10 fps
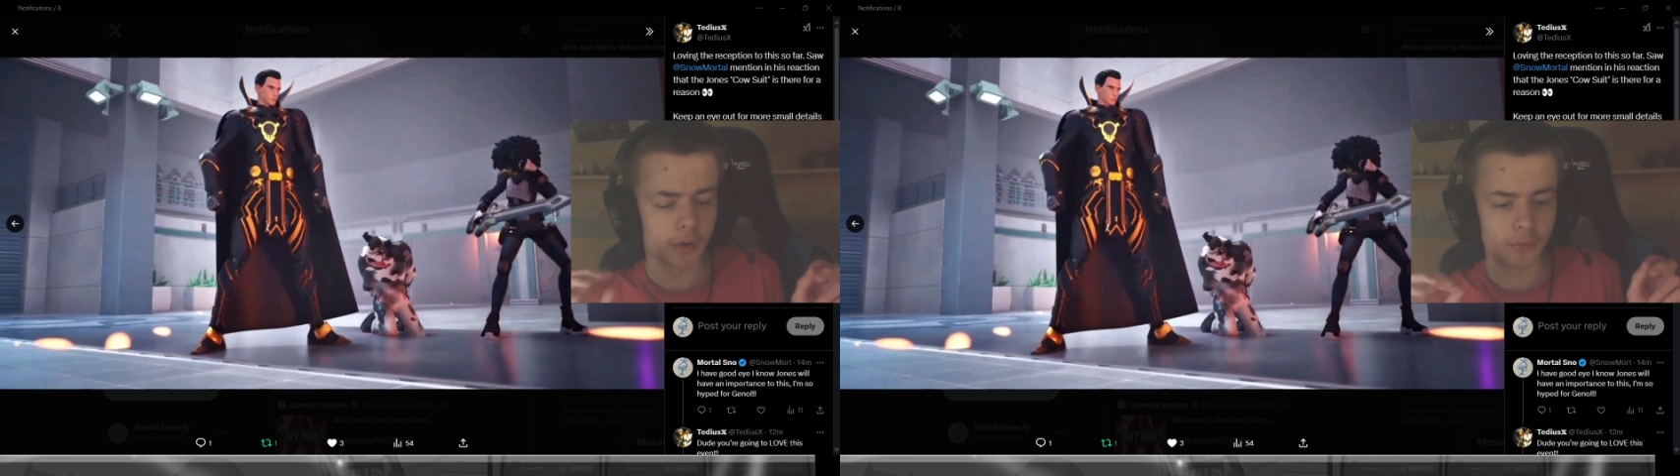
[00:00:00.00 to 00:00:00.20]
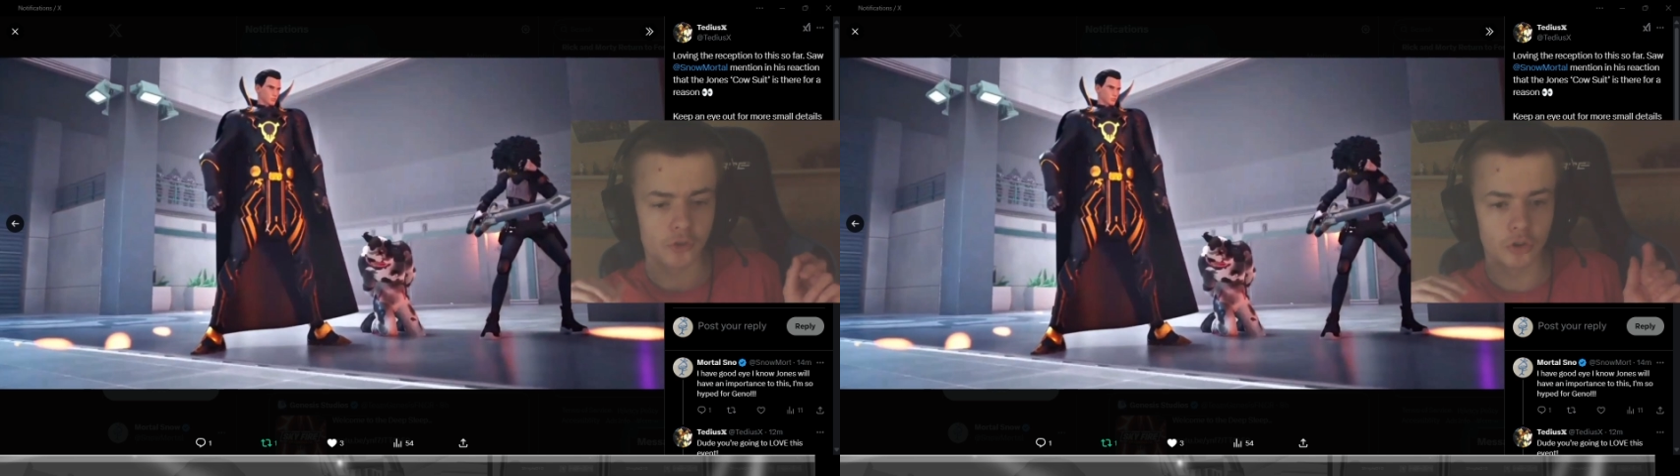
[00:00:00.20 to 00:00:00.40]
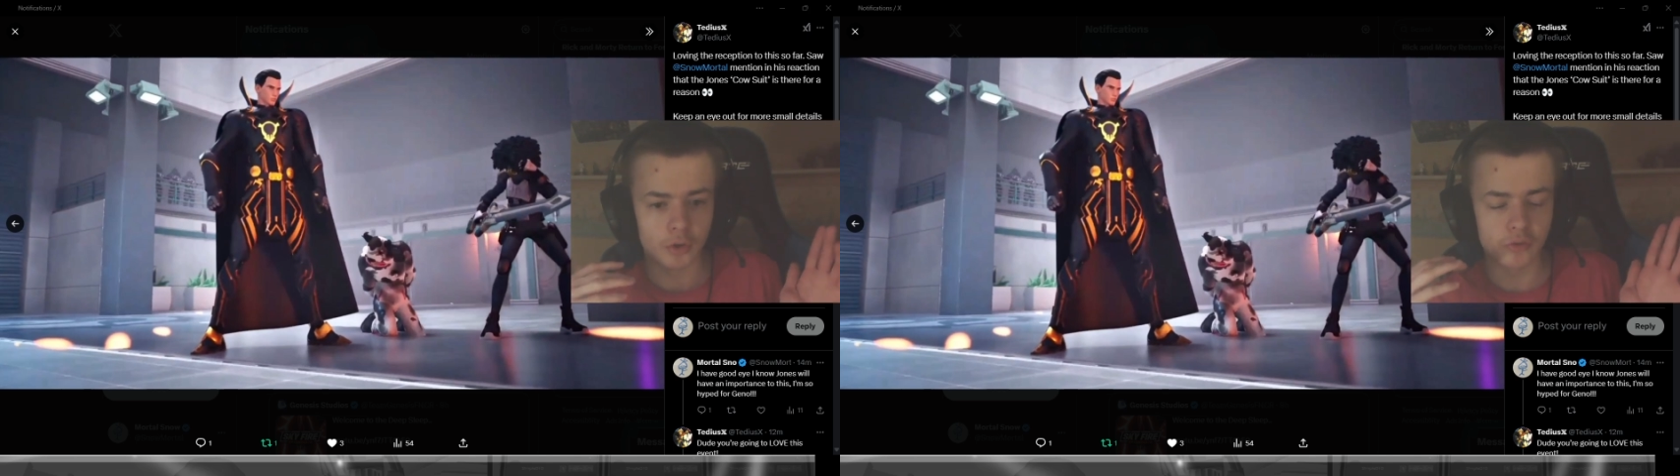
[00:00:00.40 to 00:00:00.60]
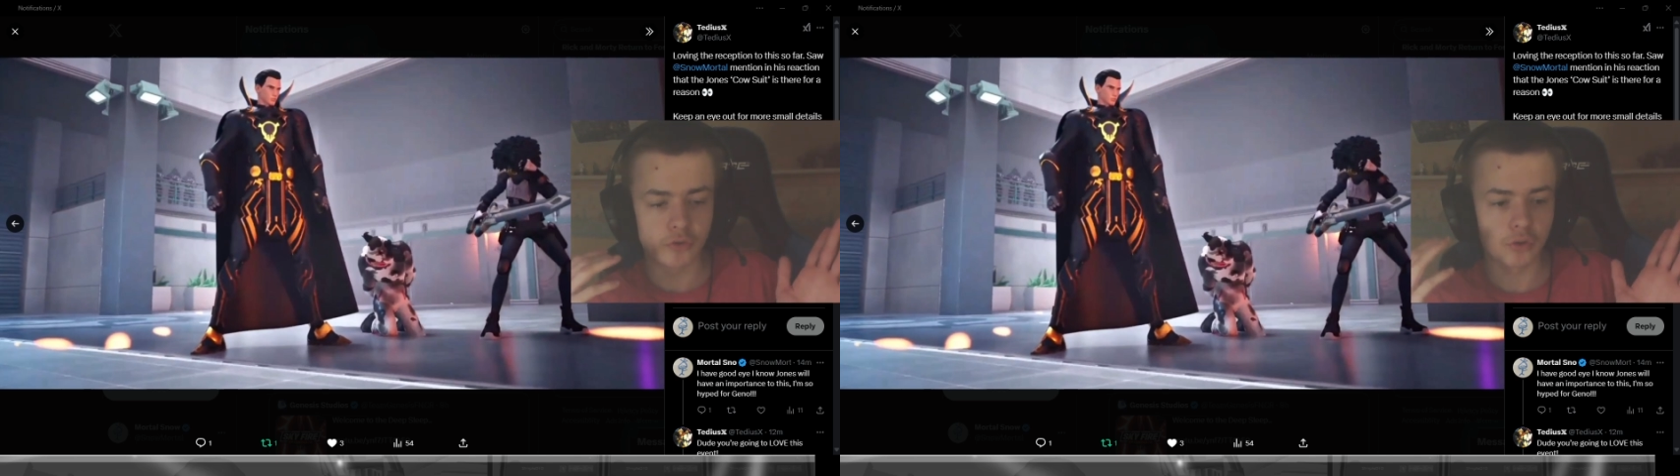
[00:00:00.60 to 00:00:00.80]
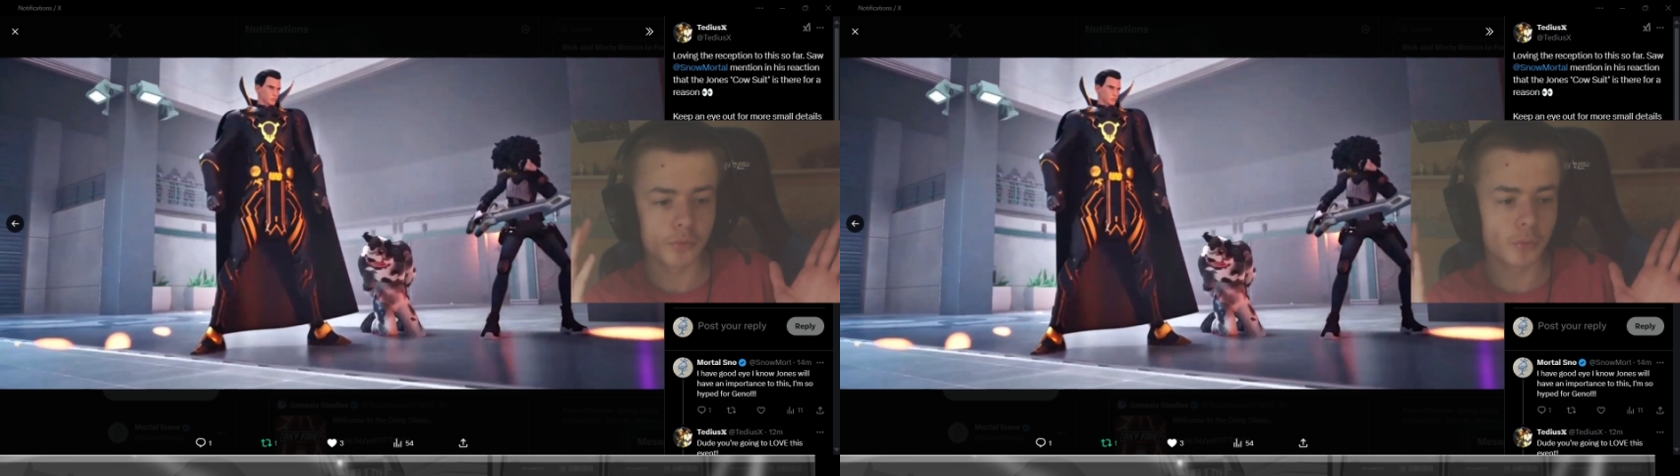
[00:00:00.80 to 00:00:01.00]
so
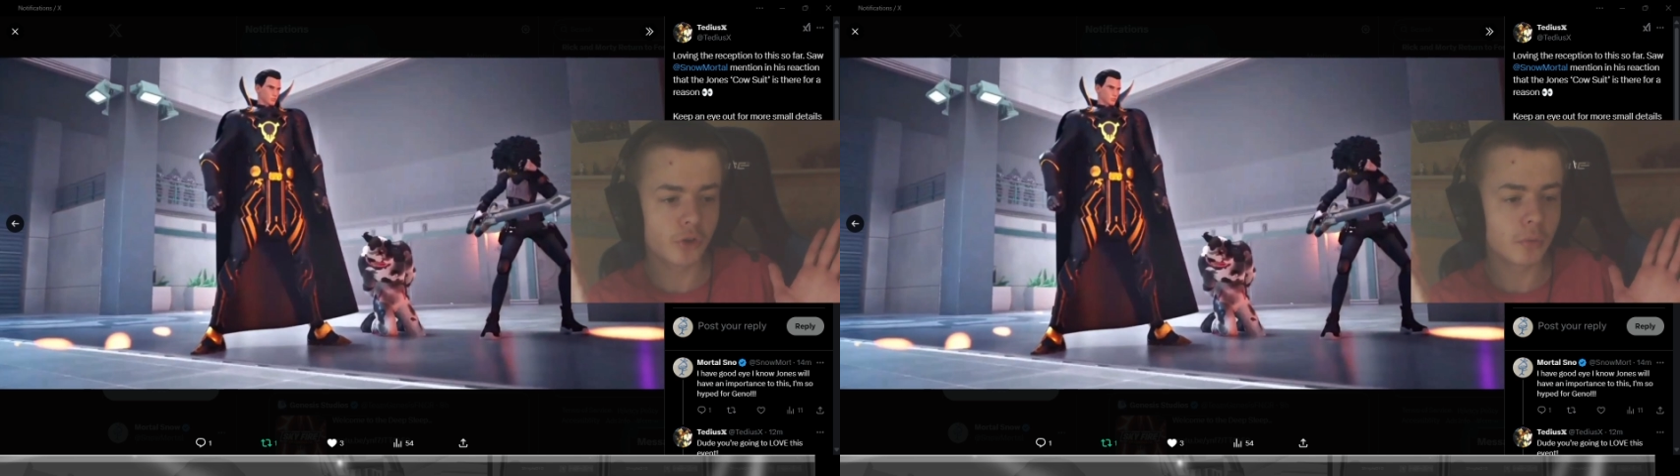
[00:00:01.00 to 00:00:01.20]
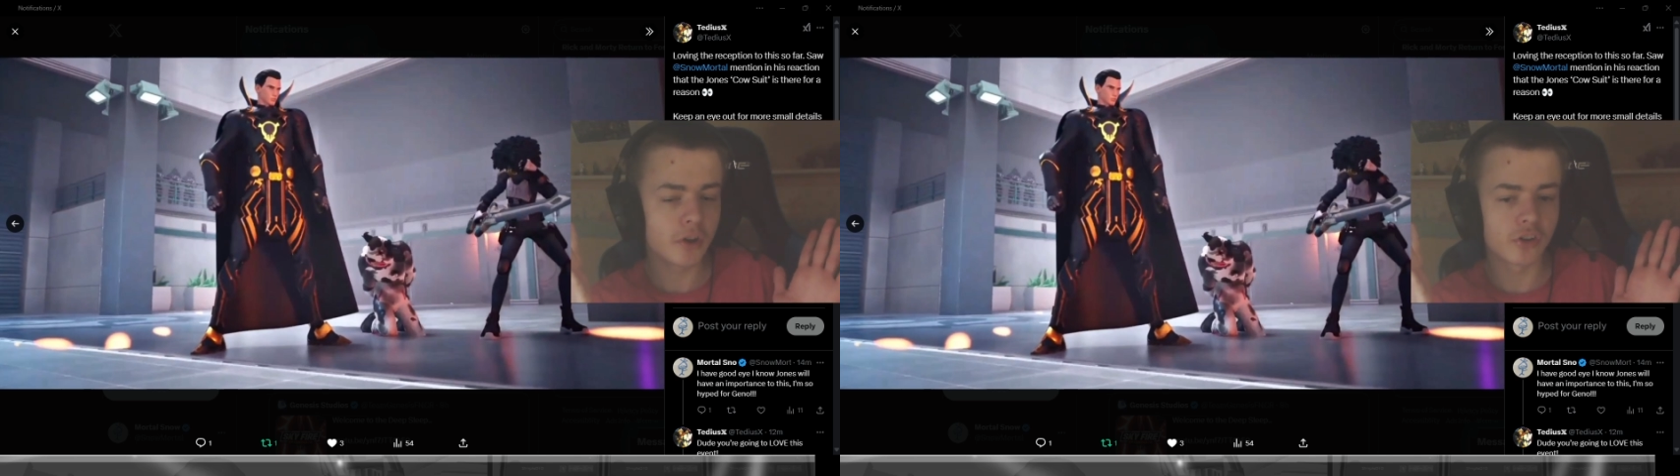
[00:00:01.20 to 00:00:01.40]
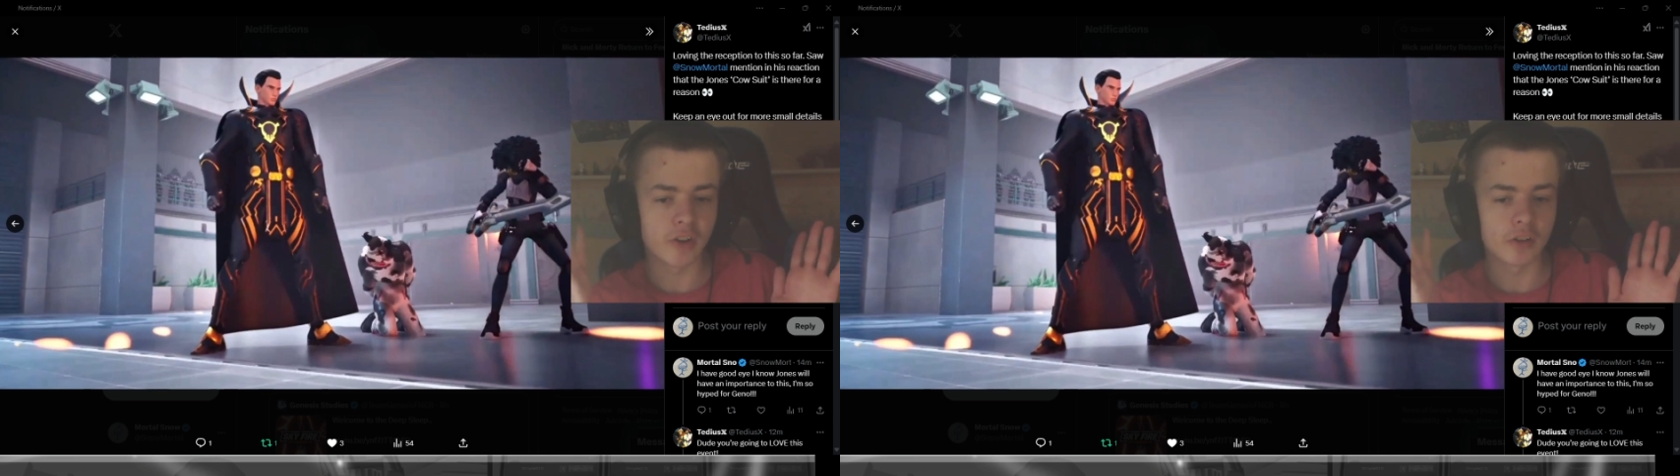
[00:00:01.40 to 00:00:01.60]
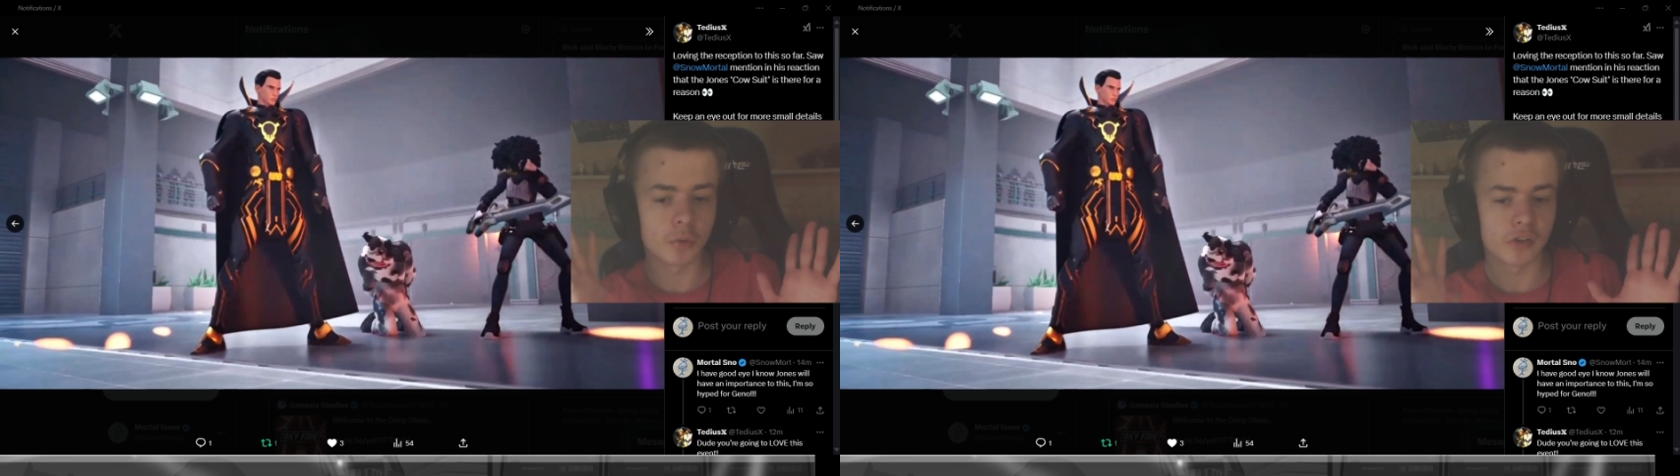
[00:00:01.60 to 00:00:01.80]
if wondering when this event will